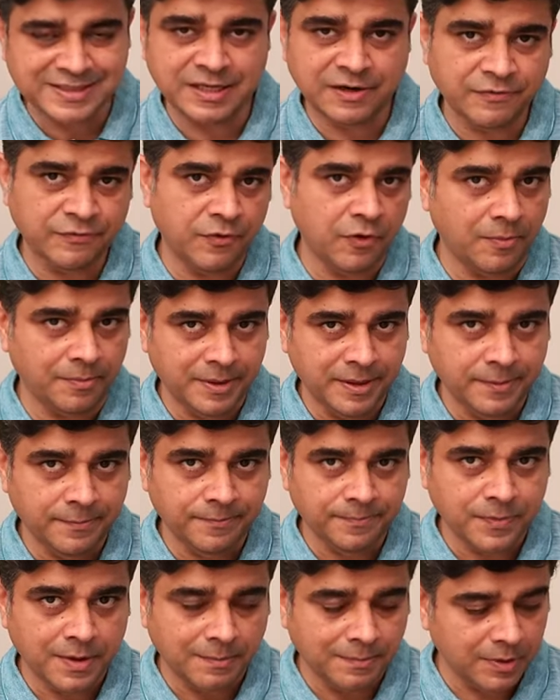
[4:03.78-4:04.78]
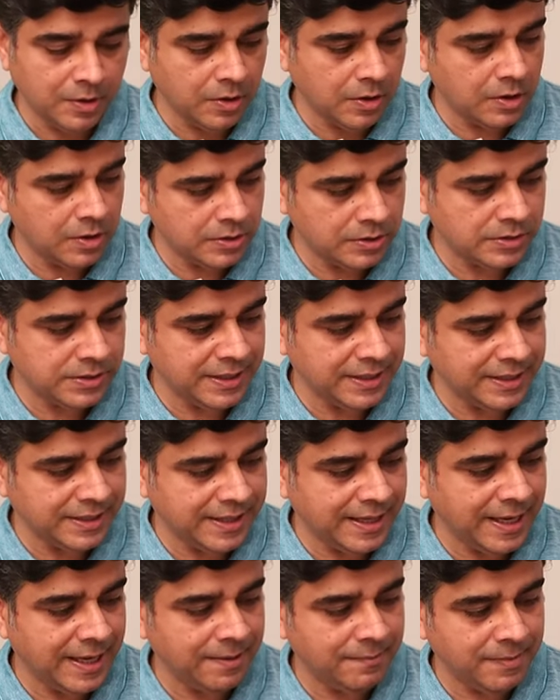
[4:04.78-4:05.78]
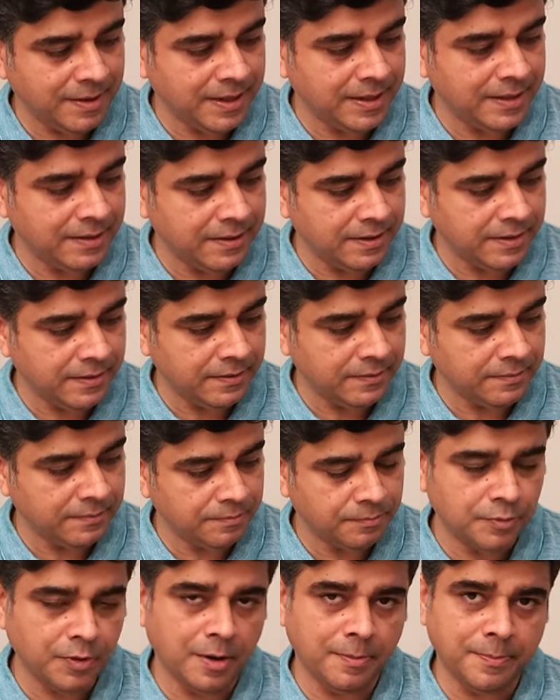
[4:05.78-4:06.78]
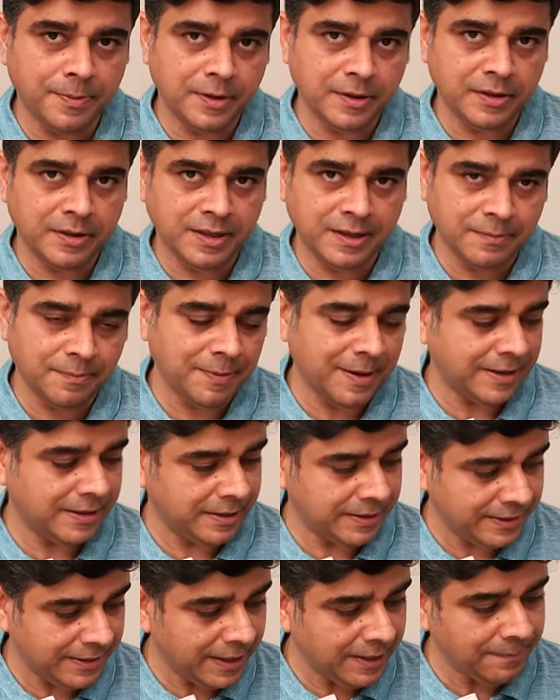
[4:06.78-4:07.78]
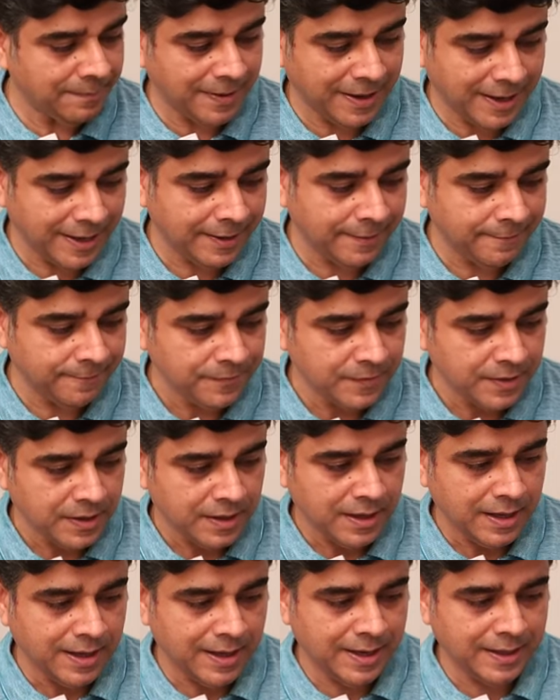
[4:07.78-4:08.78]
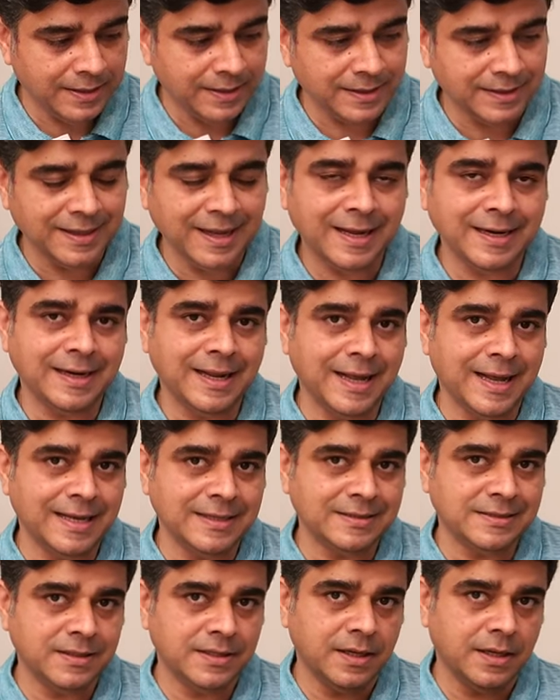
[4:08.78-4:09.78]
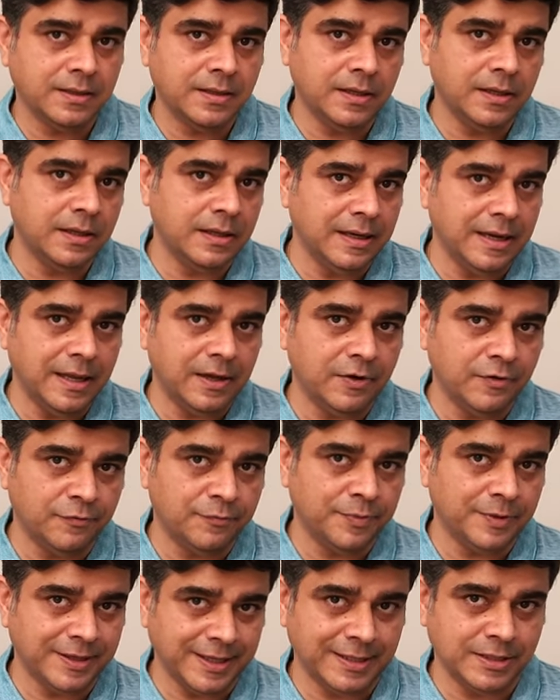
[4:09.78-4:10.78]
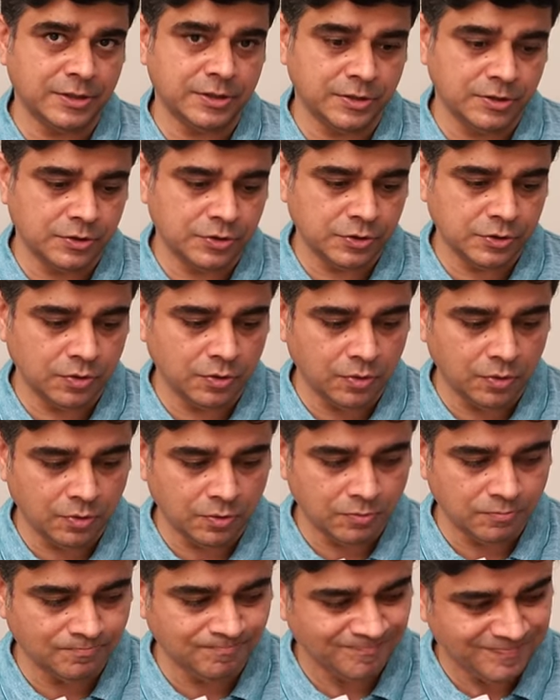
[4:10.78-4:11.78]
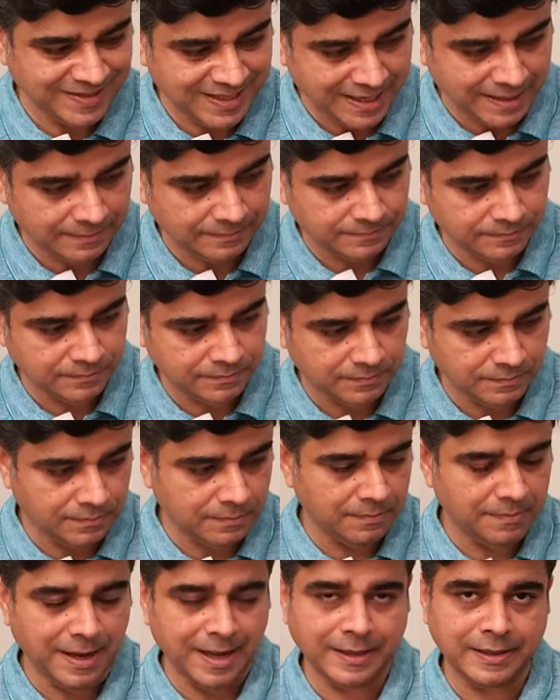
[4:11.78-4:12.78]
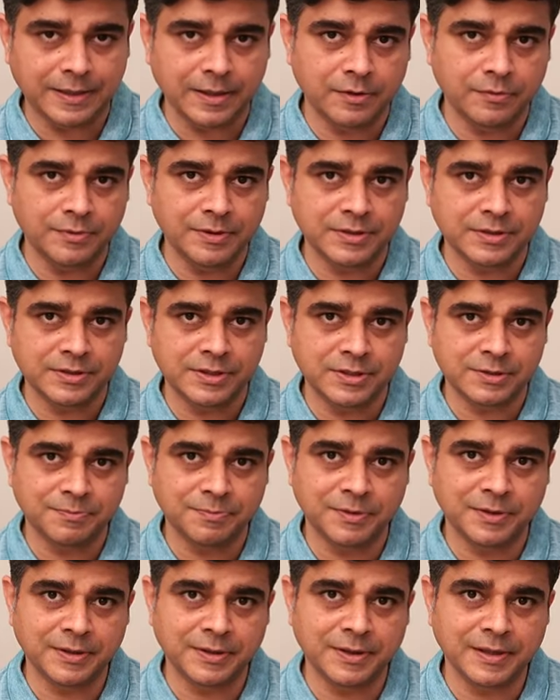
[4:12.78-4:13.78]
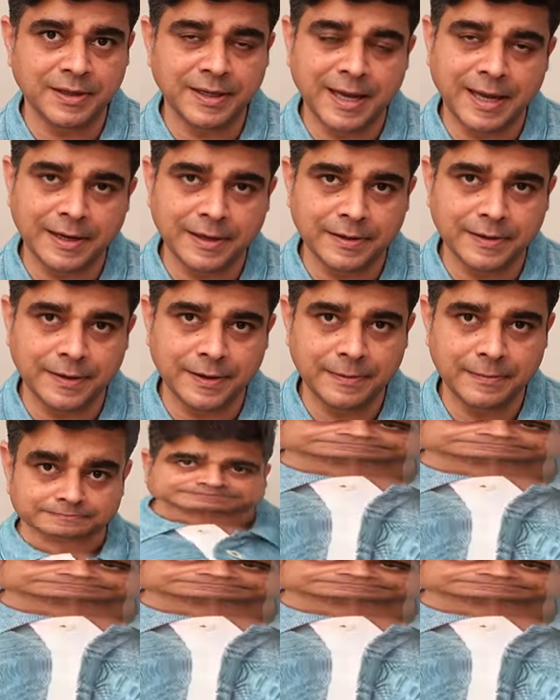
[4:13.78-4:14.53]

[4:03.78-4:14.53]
it for me because it came in a proper thick pirate gig bag and that adds another layer of protection. So yeah, Magna wins this particular category.